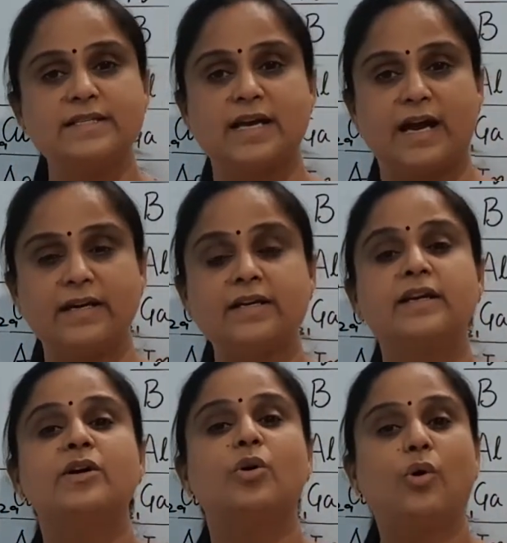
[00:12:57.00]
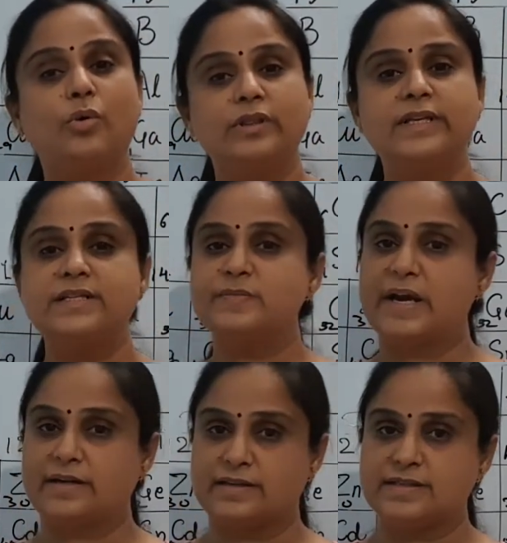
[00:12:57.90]
that all these
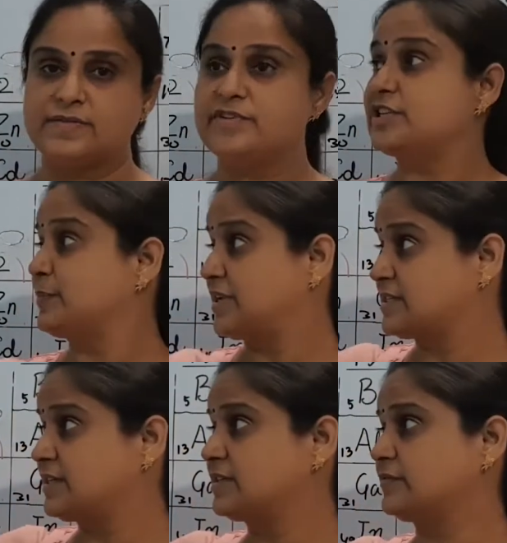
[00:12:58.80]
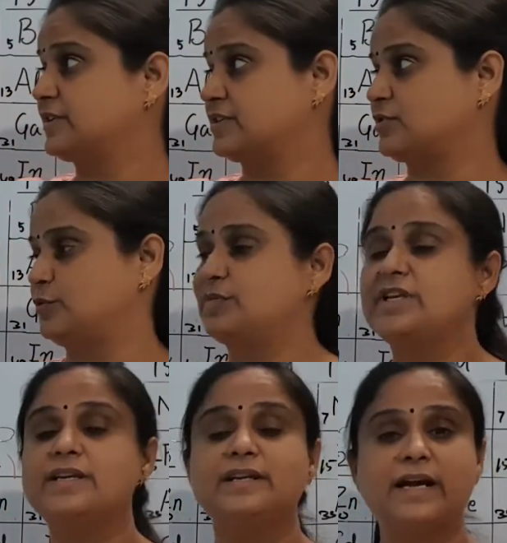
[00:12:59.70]
metals which are present in the first group,
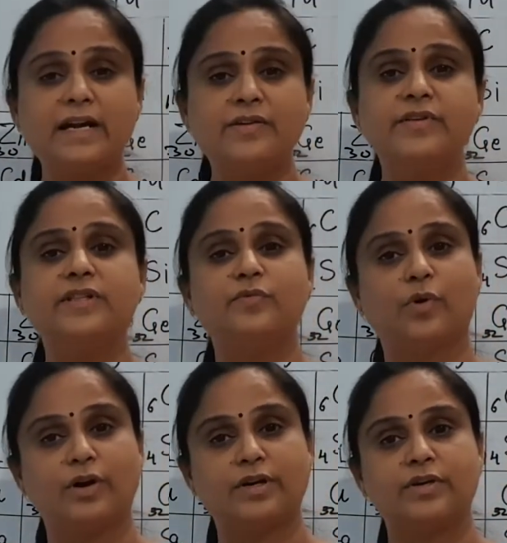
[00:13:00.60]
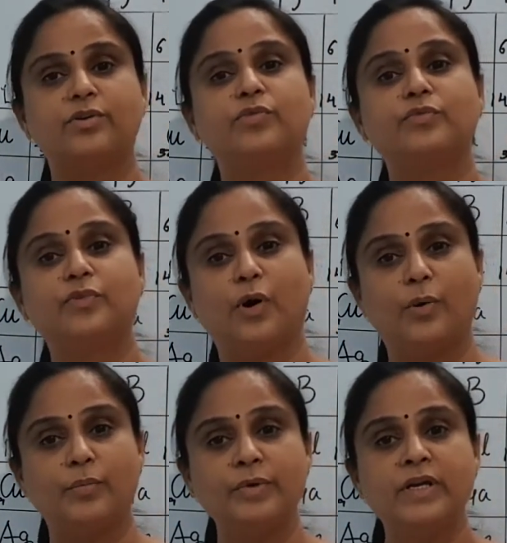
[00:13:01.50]
they react with the water to
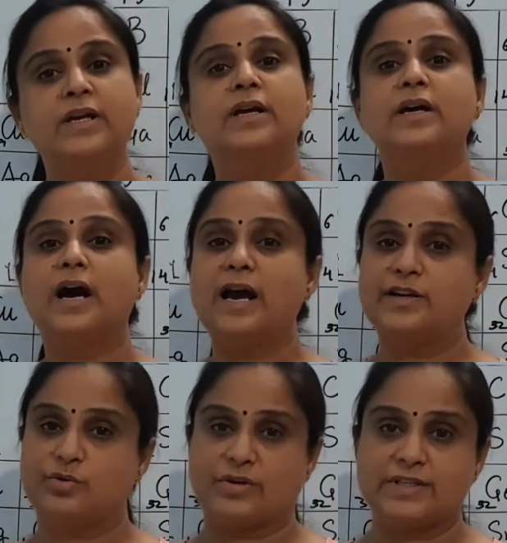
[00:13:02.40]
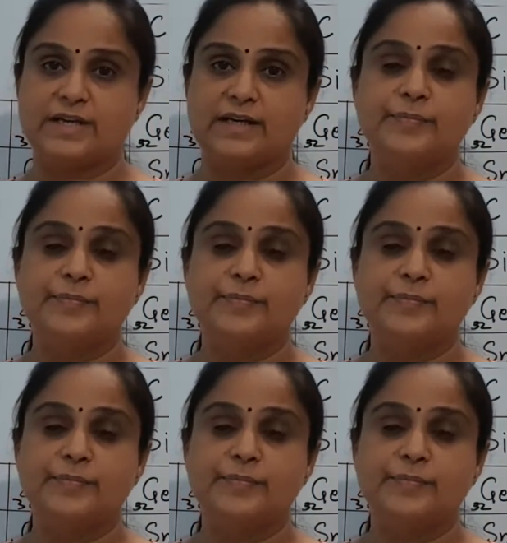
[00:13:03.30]
form hydroxide,